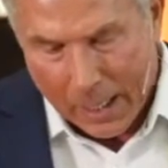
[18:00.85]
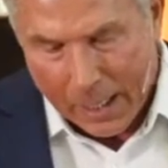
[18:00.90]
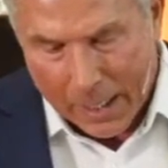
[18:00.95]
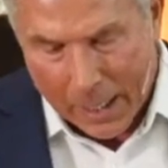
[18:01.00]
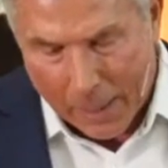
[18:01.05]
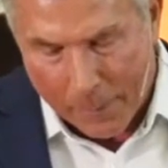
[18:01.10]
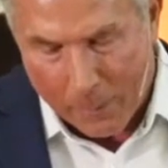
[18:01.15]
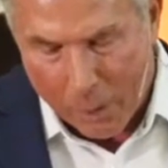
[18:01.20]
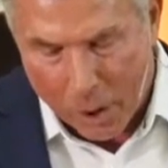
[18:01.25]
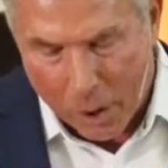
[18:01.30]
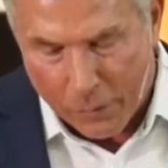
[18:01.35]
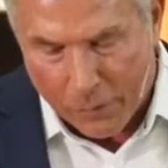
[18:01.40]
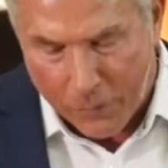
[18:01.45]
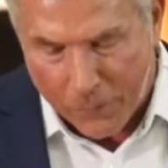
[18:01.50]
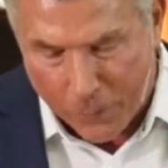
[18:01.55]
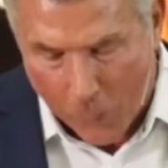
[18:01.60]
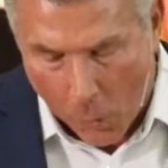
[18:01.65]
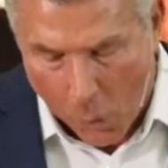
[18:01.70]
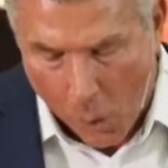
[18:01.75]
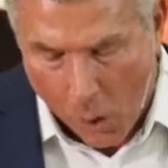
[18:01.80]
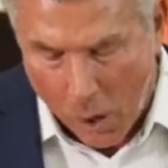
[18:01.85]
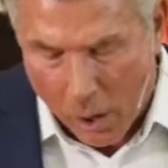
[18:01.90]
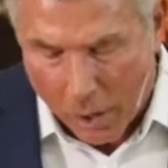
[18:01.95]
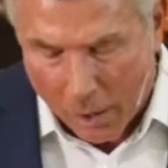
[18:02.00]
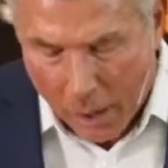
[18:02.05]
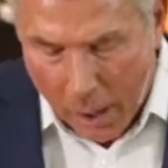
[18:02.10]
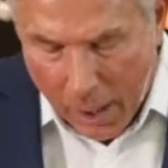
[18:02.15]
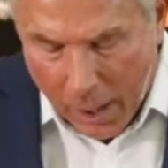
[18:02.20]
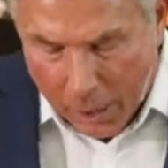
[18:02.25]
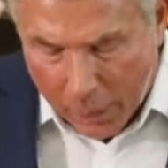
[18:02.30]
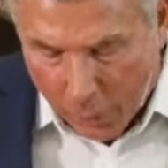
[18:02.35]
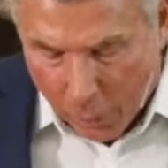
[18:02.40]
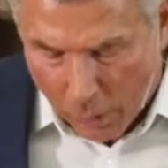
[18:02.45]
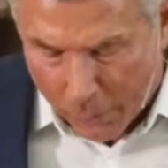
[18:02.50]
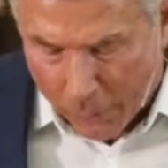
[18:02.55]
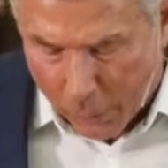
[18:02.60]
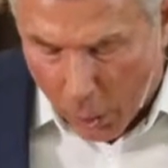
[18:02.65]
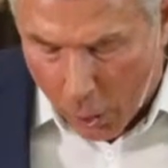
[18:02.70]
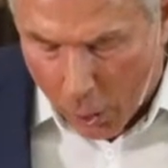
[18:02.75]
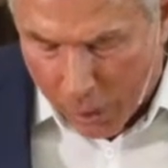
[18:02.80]
Number four, you
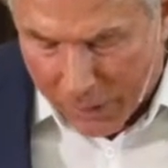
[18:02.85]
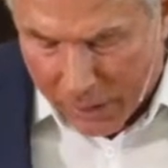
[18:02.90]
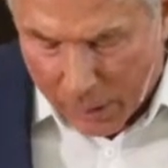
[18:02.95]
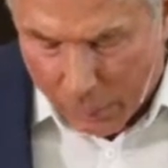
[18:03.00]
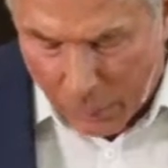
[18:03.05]
have learned